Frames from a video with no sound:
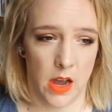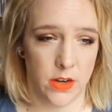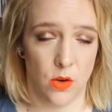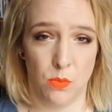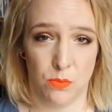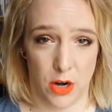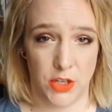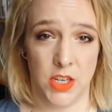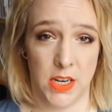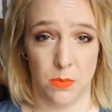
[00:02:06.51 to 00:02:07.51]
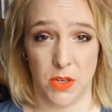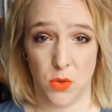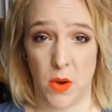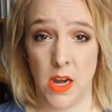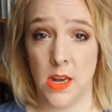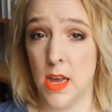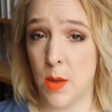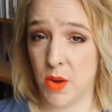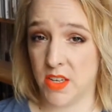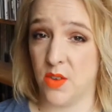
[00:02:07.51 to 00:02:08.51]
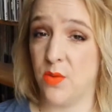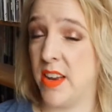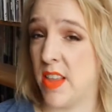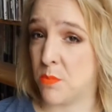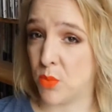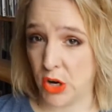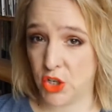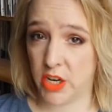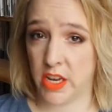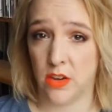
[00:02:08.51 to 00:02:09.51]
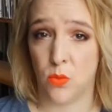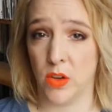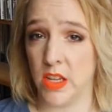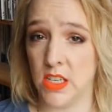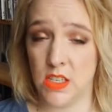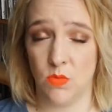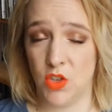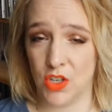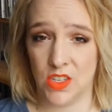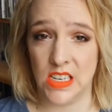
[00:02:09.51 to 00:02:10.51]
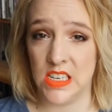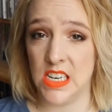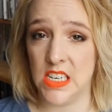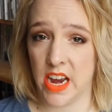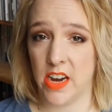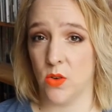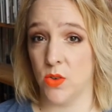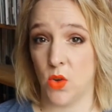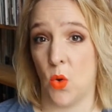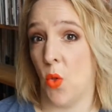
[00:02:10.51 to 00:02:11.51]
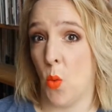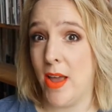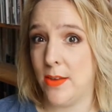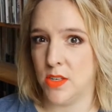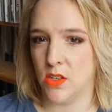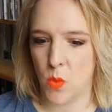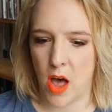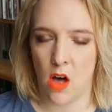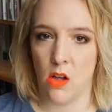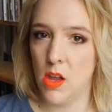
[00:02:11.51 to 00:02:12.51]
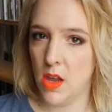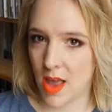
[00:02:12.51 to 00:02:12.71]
I don't brush it in between because I find that brushing it really just detangles all the waves as well